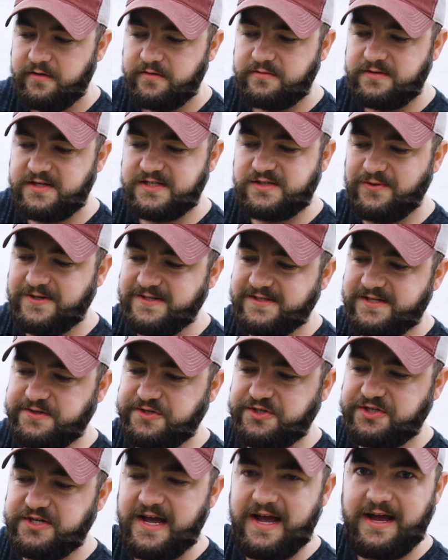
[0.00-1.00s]
This one's in
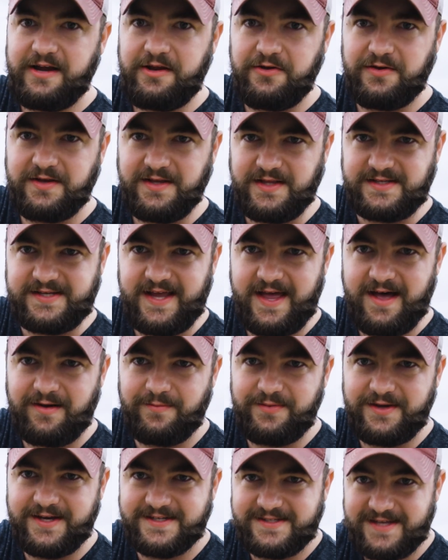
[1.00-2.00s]
shed, you can tell,
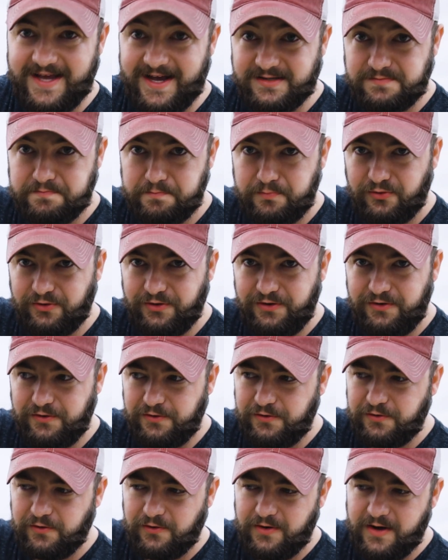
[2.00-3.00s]
because it has
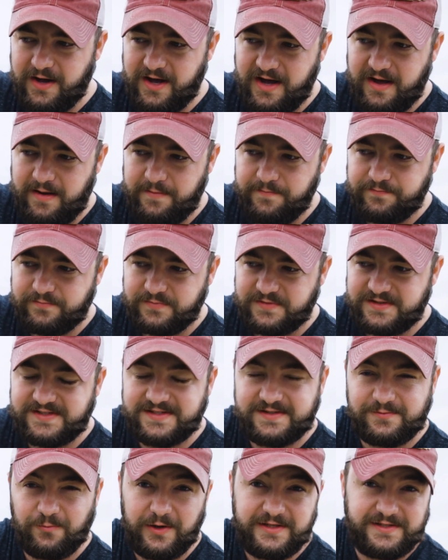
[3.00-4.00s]
blue,
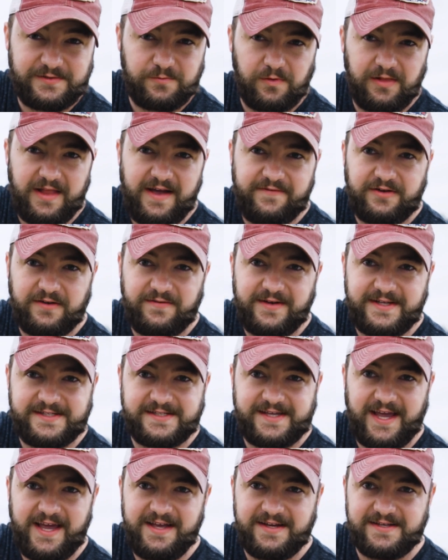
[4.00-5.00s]
what's left of its
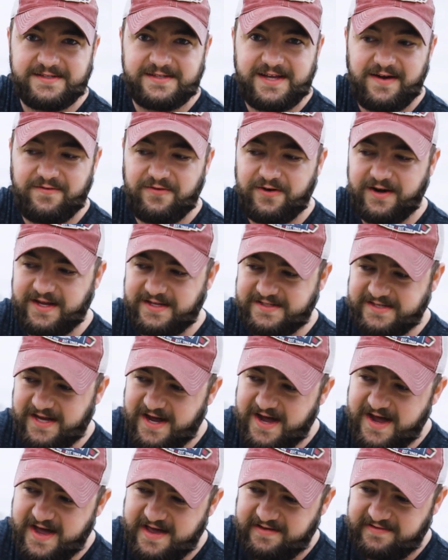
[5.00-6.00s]
scales covering its
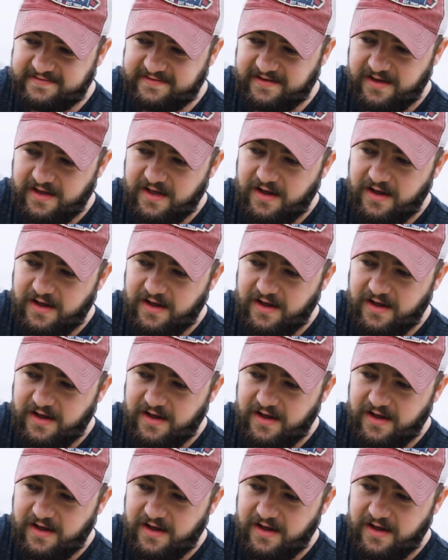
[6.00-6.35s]
eyes.